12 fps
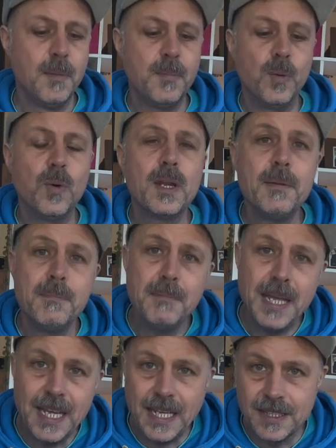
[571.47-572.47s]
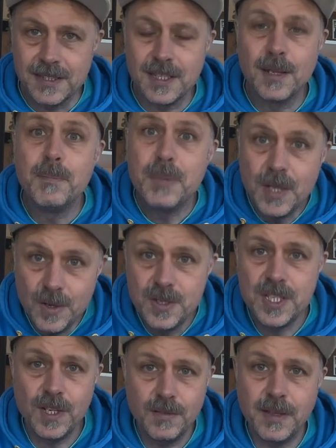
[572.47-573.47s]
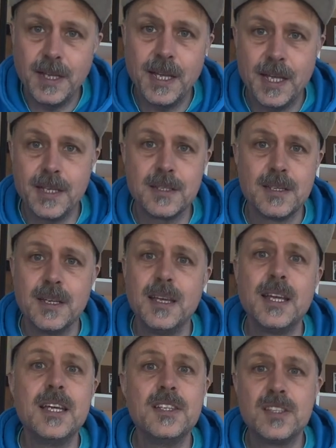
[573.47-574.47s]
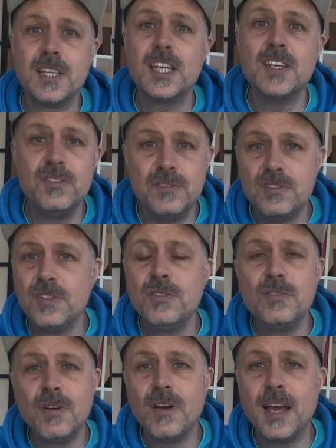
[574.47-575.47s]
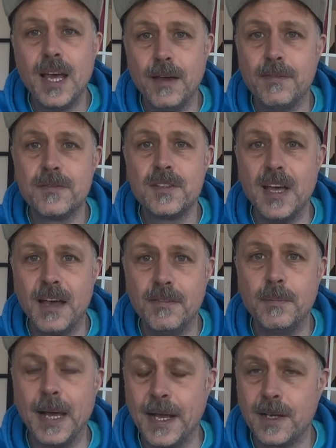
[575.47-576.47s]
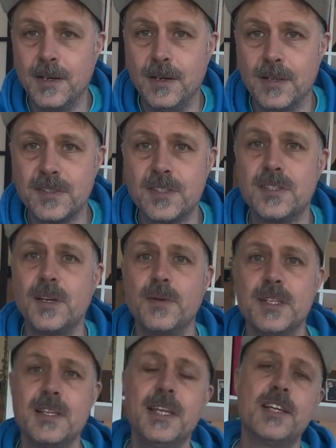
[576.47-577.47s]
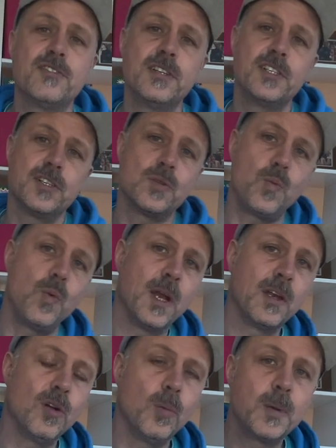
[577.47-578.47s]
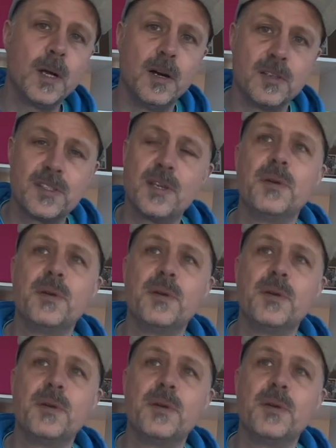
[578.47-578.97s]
But what it means, and the beauty of it is that you do not have to have a back cast. So it's literally just one lob cast.